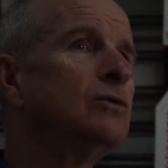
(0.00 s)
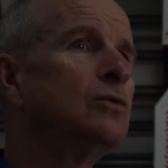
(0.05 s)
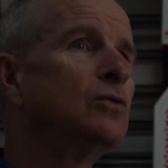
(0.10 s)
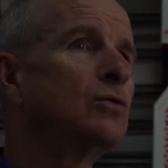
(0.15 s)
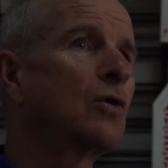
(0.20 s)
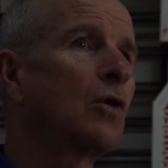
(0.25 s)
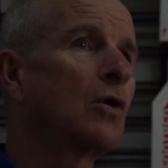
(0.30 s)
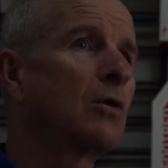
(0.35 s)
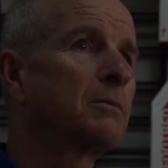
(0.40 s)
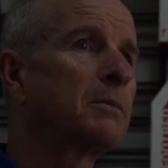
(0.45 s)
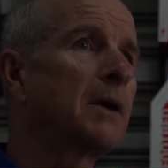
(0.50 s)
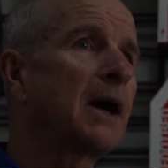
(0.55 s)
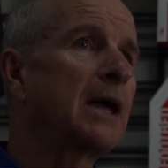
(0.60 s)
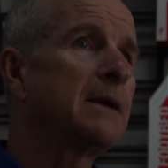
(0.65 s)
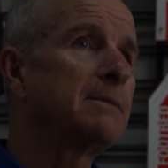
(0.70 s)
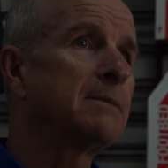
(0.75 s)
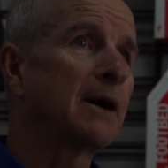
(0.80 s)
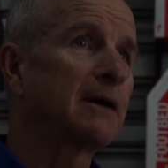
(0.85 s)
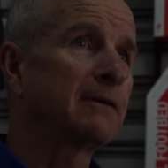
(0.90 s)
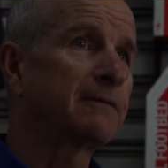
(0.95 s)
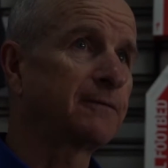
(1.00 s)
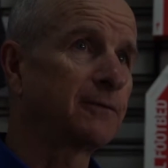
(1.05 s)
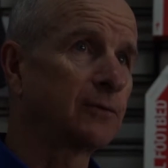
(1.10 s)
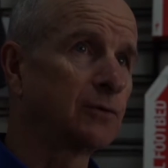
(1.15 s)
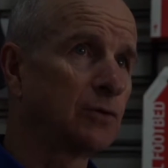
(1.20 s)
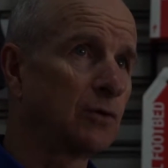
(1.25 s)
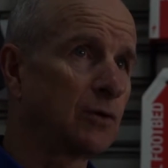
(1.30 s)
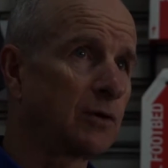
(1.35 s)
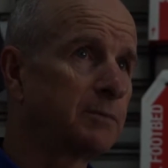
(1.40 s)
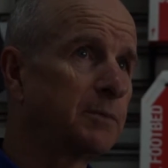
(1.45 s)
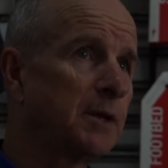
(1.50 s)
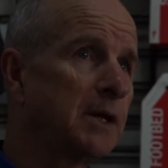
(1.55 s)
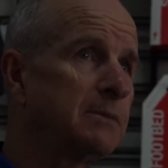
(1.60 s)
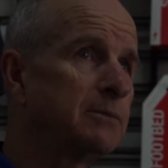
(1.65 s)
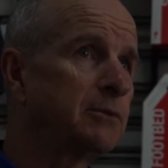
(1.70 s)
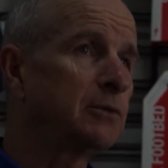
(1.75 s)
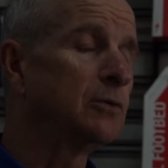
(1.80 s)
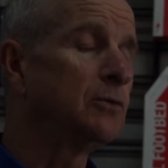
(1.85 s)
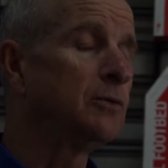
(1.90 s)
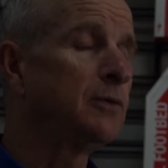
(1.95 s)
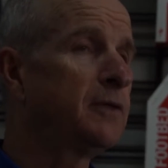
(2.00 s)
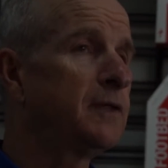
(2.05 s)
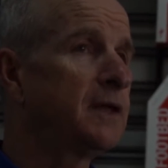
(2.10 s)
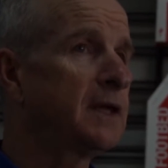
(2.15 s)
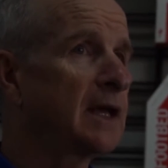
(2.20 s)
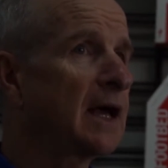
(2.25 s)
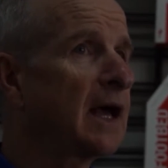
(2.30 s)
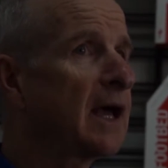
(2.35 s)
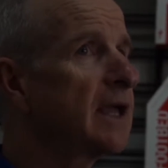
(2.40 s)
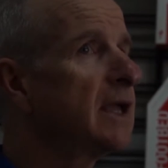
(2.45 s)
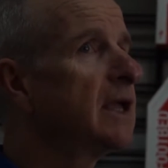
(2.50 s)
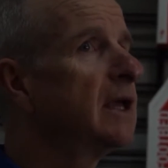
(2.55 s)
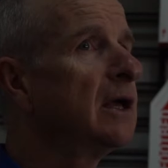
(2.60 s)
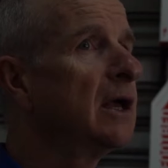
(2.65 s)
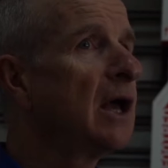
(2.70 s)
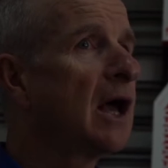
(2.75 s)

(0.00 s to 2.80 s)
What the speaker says: look on paper for a lot of people who think, hey,